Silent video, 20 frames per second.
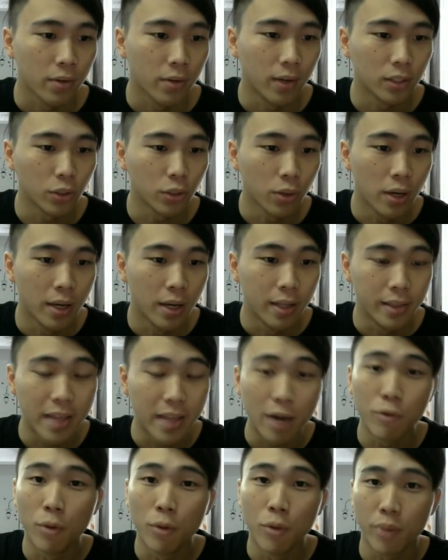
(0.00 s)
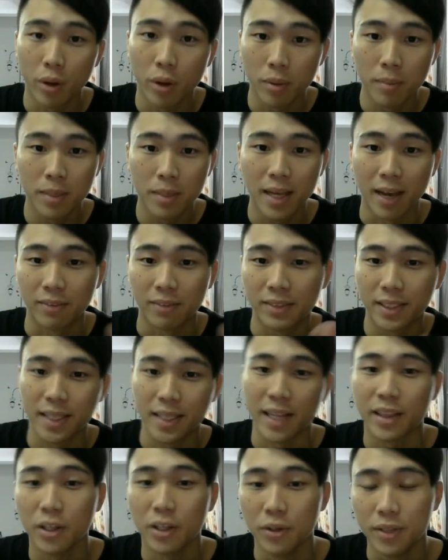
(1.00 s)
Right, so that will probably have
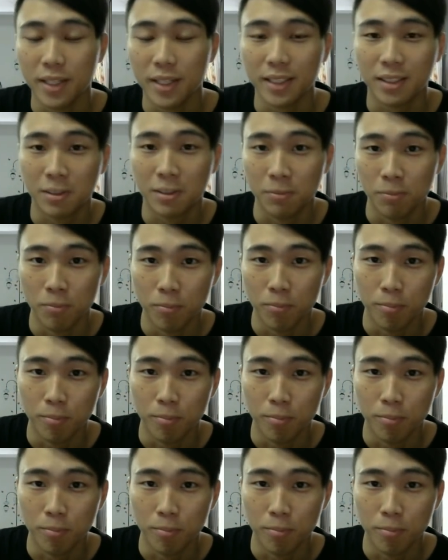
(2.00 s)
settled this